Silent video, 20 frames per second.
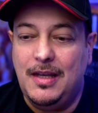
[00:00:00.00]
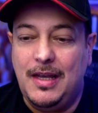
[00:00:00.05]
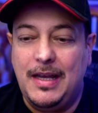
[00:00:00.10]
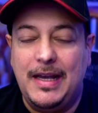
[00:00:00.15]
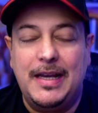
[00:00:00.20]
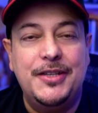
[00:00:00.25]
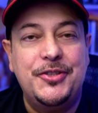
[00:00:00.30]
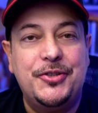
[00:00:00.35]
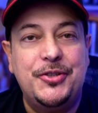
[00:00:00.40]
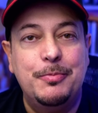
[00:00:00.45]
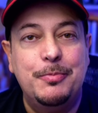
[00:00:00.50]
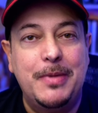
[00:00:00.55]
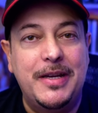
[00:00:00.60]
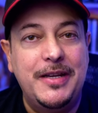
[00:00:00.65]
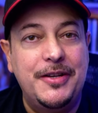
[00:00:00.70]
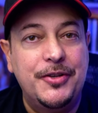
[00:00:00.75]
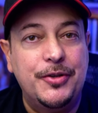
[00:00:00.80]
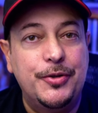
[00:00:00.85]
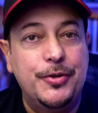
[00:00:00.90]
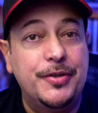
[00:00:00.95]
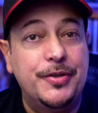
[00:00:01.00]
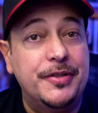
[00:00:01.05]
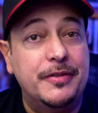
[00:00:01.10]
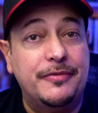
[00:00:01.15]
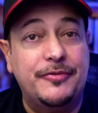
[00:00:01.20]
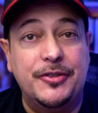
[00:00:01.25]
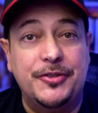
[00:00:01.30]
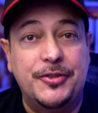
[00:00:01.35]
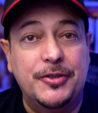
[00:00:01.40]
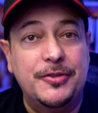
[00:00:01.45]
As you may know, and
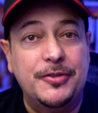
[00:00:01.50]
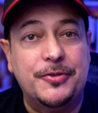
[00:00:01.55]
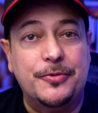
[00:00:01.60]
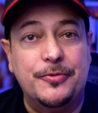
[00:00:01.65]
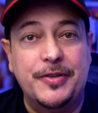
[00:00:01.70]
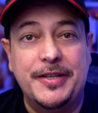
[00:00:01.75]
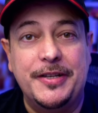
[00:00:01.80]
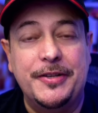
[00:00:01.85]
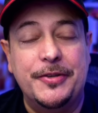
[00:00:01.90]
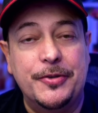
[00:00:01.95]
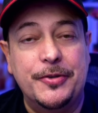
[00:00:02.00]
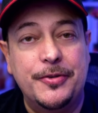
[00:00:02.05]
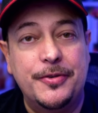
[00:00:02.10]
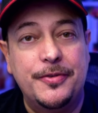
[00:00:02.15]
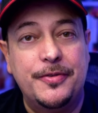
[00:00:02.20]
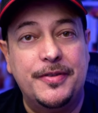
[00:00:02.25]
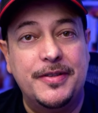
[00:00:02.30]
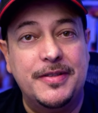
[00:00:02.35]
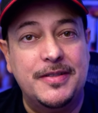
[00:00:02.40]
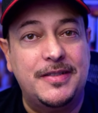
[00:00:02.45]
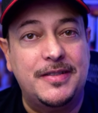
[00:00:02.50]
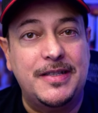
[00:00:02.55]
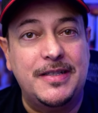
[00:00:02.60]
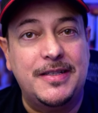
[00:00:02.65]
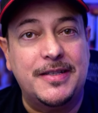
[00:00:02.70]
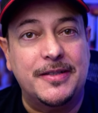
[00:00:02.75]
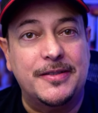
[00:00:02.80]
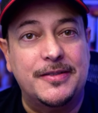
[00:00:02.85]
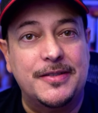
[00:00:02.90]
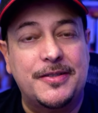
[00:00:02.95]
if you don't already know, there's
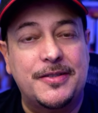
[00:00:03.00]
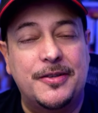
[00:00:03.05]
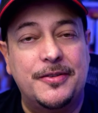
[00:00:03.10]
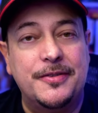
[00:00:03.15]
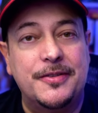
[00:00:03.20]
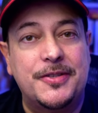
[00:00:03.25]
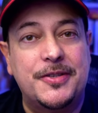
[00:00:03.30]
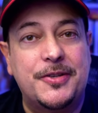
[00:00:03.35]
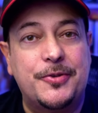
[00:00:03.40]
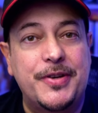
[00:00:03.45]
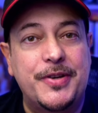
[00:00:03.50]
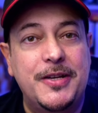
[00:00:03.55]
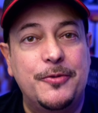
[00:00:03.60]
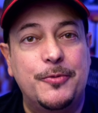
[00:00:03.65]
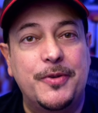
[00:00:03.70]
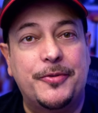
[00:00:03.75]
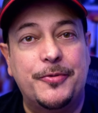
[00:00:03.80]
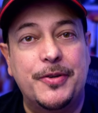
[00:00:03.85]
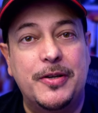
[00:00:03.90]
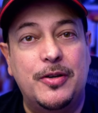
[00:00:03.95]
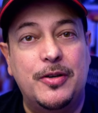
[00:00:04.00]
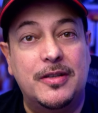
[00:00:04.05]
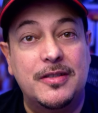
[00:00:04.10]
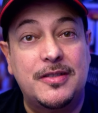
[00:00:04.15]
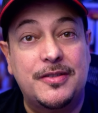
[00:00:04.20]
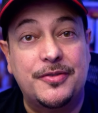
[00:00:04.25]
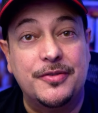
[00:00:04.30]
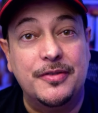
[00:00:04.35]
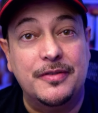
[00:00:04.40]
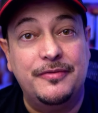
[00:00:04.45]
details on the screen with
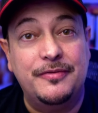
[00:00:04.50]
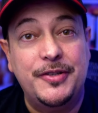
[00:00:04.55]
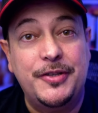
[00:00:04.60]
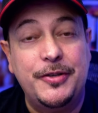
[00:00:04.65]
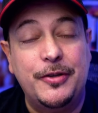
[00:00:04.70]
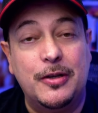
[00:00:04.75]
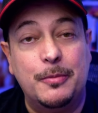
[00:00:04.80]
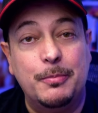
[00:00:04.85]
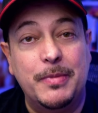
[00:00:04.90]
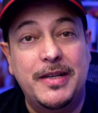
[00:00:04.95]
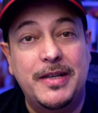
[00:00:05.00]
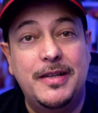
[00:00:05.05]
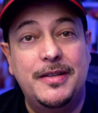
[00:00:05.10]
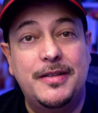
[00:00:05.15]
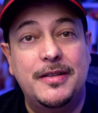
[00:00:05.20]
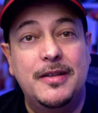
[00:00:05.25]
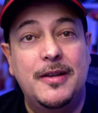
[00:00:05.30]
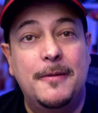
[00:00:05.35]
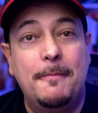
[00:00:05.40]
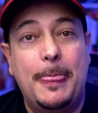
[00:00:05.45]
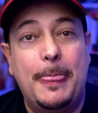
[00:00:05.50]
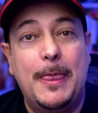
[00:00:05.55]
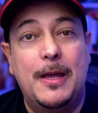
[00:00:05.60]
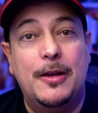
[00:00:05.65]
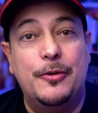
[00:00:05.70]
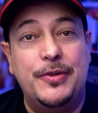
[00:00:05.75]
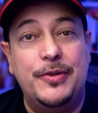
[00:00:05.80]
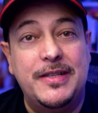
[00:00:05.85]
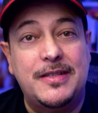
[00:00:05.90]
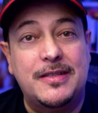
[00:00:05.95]
regards to a video I made
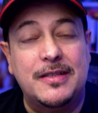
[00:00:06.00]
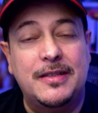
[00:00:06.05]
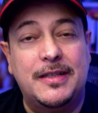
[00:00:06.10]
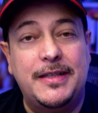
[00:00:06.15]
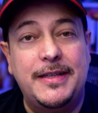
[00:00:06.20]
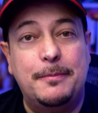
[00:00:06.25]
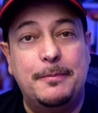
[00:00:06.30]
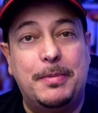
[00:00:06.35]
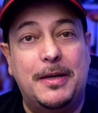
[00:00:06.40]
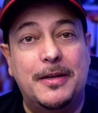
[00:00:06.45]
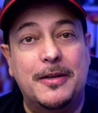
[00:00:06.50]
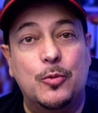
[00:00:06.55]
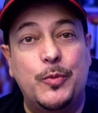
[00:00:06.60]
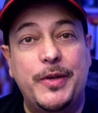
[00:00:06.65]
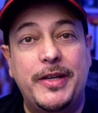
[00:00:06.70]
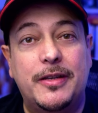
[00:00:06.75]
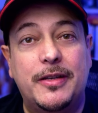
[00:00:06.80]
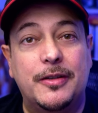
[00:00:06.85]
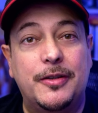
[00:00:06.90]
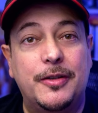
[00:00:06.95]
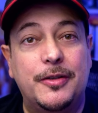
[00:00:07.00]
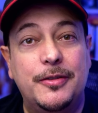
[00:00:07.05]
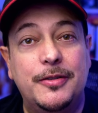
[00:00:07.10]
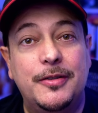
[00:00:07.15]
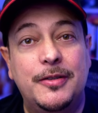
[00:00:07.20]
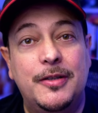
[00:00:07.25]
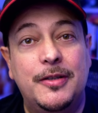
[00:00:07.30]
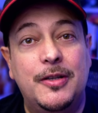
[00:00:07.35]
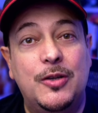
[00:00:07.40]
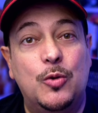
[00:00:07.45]
recently, about a week ago,
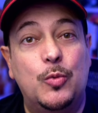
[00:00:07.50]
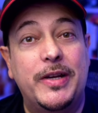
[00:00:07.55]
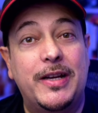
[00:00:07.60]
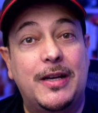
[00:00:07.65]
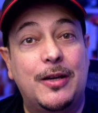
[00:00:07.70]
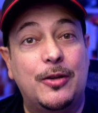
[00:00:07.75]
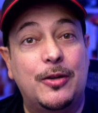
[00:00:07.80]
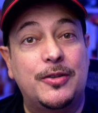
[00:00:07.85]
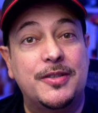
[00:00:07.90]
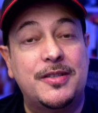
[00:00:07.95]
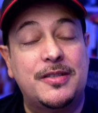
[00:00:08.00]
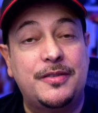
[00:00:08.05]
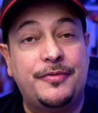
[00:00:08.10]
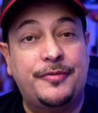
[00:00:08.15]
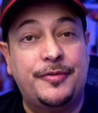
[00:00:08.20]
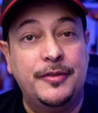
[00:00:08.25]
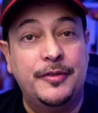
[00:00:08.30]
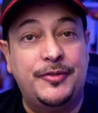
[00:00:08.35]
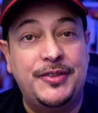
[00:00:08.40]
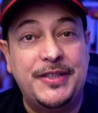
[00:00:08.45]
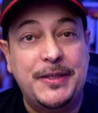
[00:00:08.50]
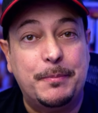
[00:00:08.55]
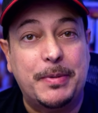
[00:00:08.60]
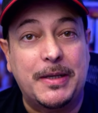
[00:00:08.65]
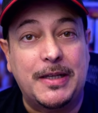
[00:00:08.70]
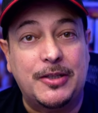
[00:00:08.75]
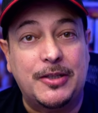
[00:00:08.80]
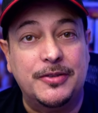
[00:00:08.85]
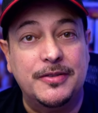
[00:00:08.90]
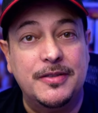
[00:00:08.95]
where I lost 50
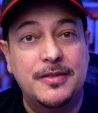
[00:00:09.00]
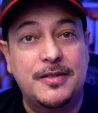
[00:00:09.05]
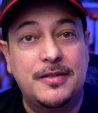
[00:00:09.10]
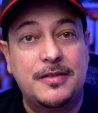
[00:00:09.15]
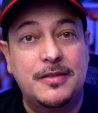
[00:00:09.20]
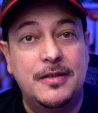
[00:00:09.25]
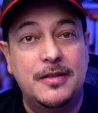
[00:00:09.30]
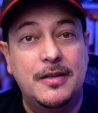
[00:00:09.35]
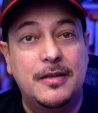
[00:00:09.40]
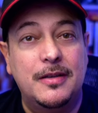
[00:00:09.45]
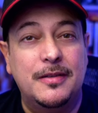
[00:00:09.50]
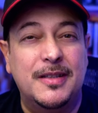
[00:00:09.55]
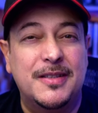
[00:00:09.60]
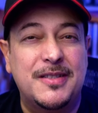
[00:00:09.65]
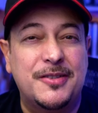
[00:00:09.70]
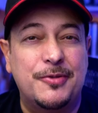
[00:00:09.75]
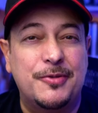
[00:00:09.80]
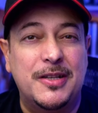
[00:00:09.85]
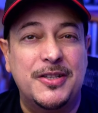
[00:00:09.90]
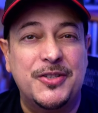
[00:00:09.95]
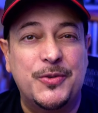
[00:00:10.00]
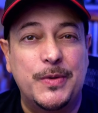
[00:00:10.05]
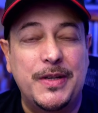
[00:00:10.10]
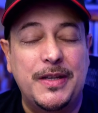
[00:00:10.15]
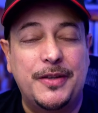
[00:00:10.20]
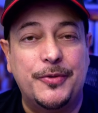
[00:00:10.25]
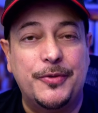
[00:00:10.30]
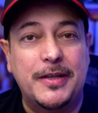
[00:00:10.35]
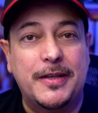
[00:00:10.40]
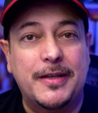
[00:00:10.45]
pounds, that's around
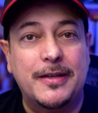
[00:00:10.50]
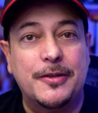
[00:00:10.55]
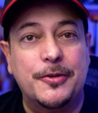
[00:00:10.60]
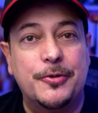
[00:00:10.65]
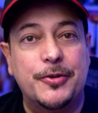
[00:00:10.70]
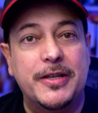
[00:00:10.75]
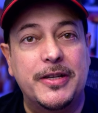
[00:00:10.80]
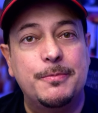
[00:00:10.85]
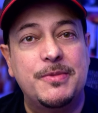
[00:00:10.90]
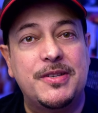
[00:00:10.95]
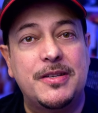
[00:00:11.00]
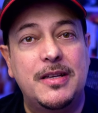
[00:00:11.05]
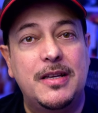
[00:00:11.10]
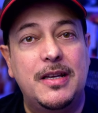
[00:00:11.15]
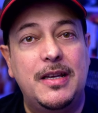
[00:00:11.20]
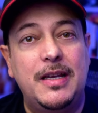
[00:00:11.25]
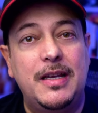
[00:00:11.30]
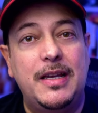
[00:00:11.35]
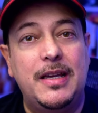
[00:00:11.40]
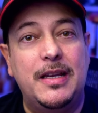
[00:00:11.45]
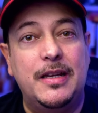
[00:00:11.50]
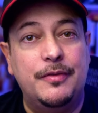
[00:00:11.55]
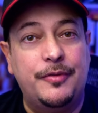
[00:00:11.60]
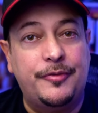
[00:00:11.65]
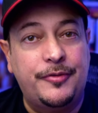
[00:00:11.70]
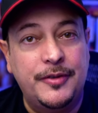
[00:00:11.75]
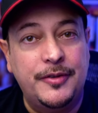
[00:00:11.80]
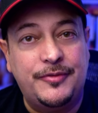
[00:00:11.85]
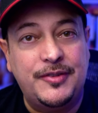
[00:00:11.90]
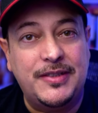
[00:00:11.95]
23 kilograms, in
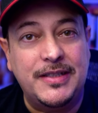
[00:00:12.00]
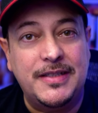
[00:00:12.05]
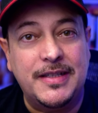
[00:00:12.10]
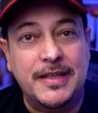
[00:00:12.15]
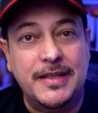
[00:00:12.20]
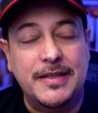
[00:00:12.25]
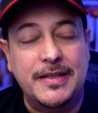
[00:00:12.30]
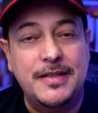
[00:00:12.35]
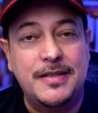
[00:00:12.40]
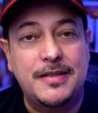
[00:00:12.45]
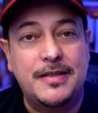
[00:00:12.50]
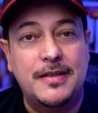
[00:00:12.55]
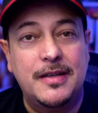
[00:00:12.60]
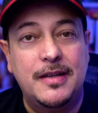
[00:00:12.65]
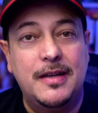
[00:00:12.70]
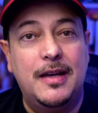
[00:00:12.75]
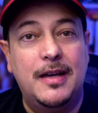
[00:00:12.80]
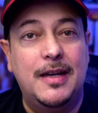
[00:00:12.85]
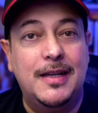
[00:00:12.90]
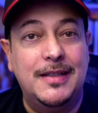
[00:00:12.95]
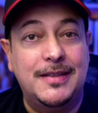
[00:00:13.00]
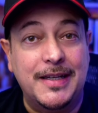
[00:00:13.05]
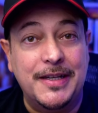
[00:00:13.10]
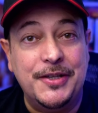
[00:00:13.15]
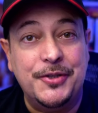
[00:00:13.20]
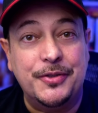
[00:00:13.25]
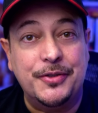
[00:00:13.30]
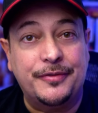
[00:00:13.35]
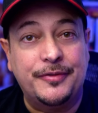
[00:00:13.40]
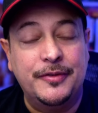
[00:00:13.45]
50 days at the
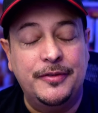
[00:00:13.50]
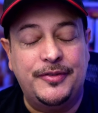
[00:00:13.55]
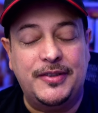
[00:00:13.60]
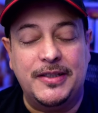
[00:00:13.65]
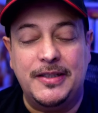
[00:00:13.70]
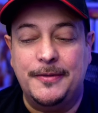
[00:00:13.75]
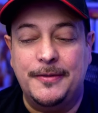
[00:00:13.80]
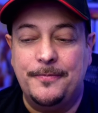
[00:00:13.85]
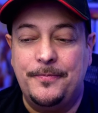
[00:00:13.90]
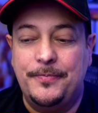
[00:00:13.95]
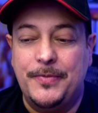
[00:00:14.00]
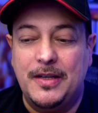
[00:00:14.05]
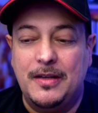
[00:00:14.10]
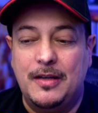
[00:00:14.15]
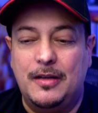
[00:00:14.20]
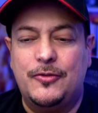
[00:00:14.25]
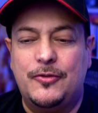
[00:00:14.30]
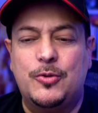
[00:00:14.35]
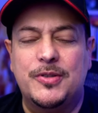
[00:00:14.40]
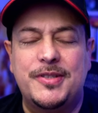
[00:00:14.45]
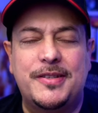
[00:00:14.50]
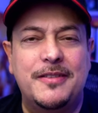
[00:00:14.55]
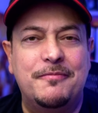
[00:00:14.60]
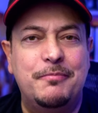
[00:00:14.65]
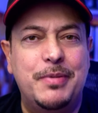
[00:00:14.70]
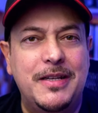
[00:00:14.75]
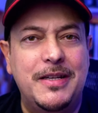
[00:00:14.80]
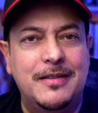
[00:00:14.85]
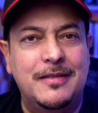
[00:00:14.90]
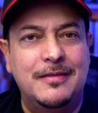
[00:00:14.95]
age of 50. Of course, there
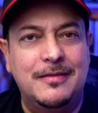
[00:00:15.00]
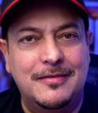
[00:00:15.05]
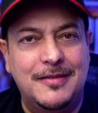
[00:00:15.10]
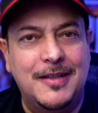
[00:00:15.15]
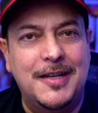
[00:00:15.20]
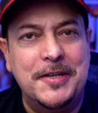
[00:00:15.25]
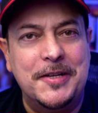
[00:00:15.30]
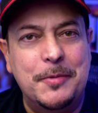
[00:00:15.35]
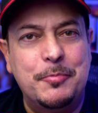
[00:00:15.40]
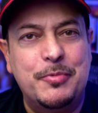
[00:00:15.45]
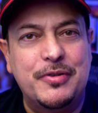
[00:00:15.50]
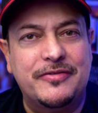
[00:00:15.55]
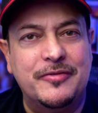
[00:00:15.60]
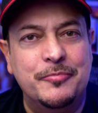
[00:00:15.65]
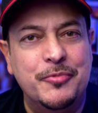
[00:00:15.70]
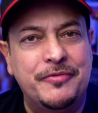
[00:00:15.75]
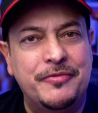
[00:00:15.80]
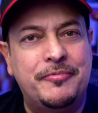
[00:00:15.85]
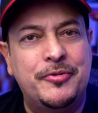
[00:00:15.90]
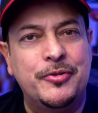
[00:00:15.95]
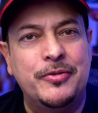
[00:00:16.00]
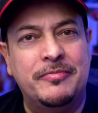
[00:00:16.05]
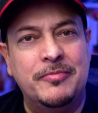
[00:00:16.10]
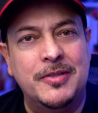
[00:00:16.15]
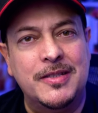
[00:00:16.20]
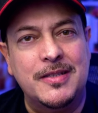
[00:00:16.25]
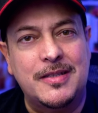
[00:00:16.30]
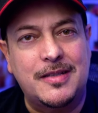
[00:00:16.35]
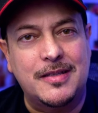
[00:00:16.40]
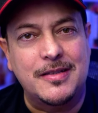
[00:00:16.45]
have been a number of
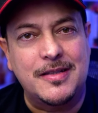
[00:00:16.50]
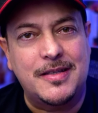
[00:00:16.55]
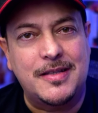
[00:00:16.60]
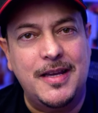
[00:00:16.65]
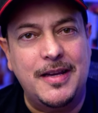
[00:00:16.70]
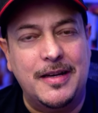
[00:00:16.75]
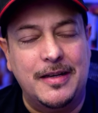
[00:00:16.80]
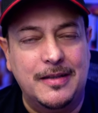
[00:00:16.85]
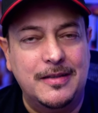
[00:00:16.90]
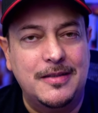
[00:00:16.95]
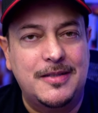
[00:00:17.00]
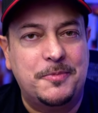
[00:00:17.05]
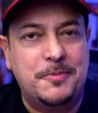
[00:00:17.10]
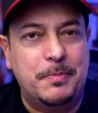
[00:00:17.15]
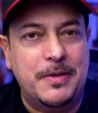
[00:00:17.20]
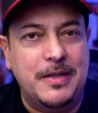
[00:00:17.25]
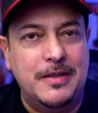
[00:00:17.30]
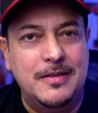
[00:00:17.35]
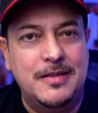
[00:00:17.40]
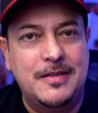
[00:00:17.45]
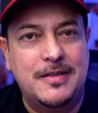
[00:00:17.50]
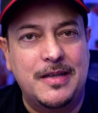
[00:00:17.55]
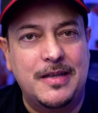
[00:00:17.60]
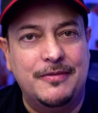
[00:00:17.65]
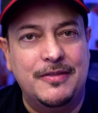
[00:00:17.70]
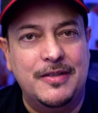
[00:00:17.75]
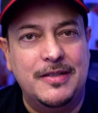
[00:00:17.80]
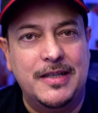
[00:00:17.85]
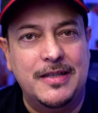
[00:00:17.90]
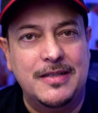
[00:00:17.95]
improvements since then. It's been
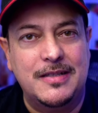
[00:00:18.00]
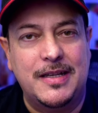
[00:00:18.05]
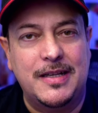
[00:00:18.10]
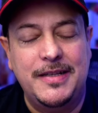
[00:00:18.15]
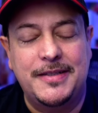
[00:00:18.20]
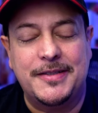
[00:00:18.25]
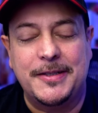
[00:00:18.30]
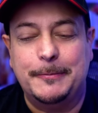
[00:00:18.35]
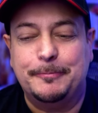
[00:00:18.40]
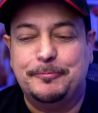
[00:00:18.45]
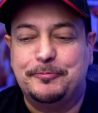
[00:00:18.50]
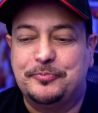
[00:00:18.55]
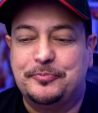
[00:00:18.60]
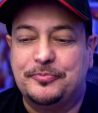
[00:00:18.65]
7 days later.